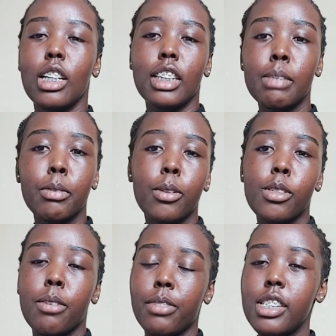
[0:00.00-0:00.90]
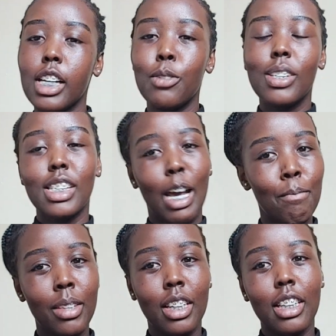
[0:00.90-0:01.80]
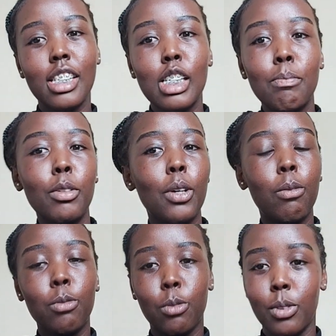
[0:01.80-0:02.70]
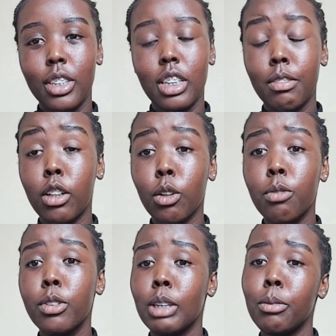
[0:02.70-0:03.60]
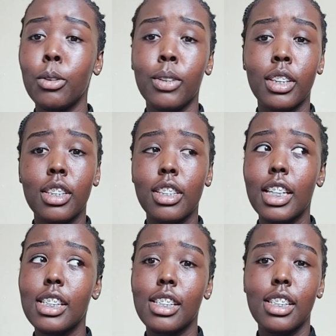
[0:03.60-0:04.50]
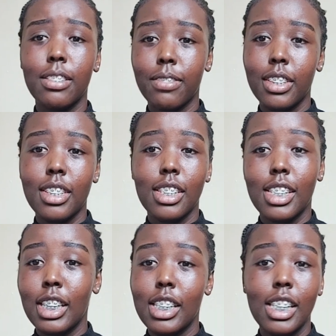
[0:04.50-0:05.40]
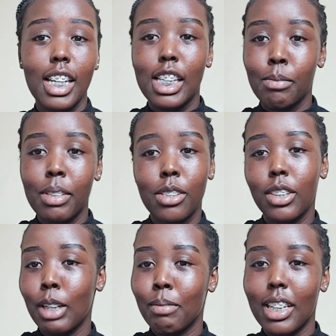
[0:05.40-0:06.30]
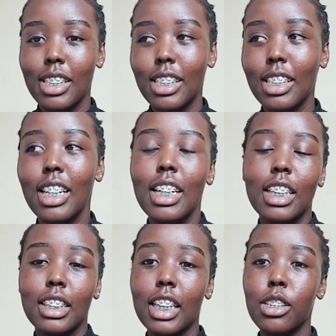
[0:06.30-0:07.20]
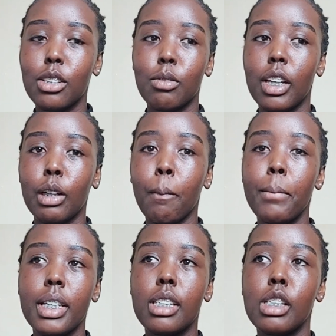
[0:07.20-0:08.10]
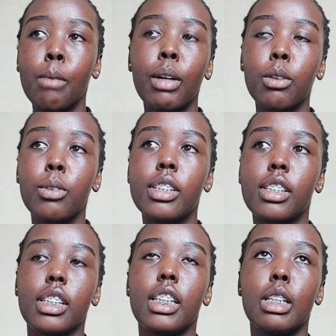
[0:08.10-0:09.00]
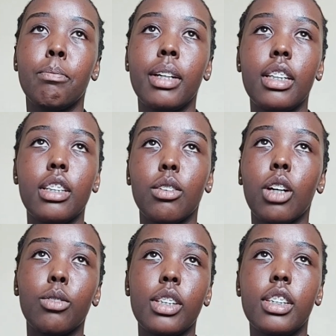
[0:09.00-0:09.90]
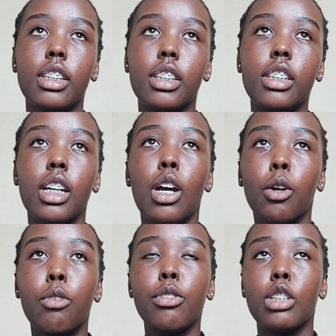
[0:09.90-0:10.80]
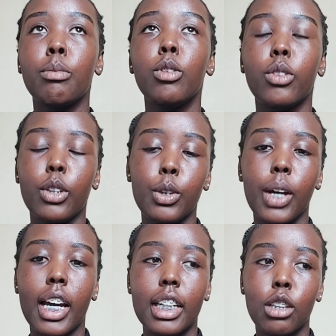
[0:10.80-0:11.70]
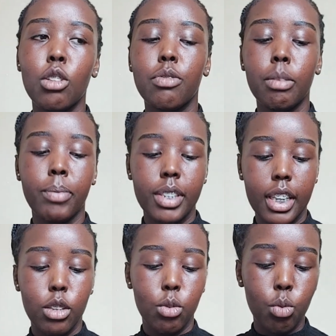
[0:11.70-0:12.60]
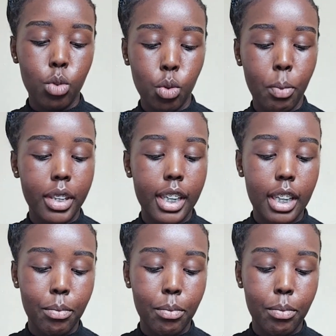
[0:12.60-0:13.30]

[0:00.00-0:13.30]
just because your friends are doing something doesn't mean you have to do it. If you're not comfortable with it, just leave it. See lazima, it's not a must. Just like be someone who is independent, or how do I say it, comfortable with where you are. Don't feel pressured to do so many